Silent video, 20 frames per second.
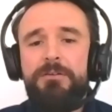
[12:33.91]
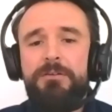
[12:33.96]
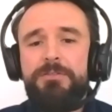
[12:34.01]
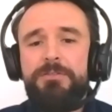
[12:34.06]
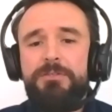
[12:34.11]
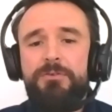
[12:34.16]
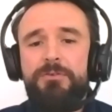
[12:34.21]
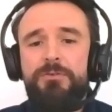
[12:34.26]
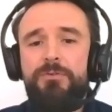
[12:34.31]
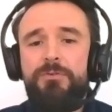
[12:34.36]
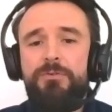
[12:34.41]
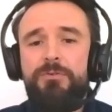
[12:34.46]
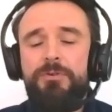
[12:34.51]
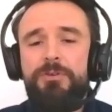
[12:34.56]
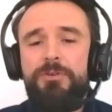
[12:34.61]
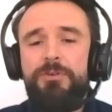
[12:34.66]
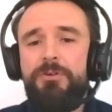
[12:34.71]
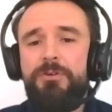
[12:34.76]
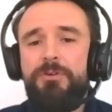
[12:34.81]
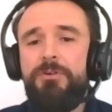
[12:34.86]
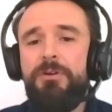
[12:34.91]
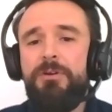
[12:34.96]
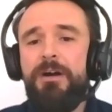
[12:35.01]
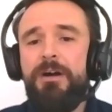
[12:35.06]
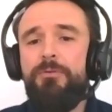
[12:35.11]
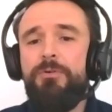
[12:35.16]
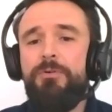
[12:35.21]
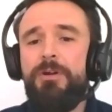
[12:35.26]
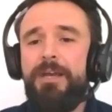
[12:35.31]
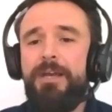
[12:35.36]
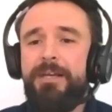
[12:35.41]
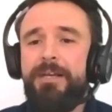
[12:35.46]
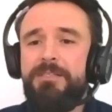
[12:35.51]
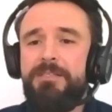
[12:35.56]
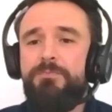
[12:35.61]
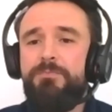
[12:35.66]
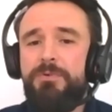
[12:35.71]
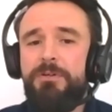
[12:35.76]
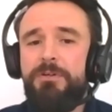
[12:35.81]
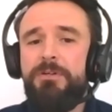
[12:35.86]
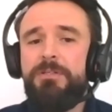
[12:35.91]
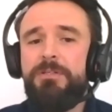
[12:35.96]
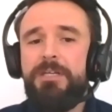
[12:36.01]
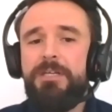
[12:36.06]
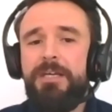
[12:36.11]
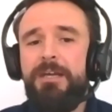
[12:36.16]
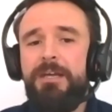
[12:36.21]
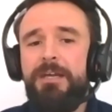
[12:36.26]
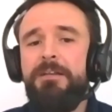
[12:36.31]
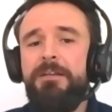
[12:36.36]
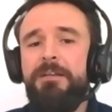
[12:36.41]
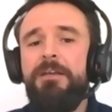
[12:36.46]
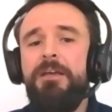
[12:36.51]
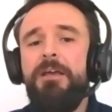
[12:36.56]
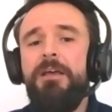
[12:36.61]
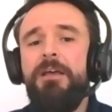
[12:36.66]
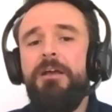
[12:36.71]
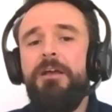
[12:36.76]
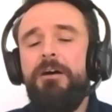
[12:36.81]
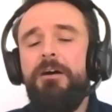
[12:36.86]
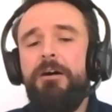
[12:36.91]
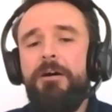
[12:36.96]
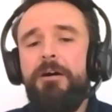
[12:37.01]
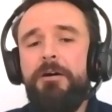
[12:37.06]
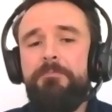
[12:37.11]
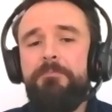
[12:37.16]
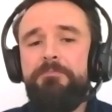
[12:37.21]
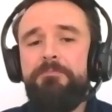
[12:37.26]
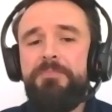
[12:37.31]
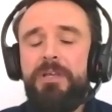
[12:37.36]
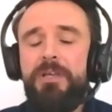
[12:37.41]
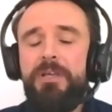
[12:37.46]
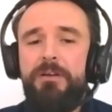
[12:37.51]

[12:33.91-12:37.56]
so here our expert can, um,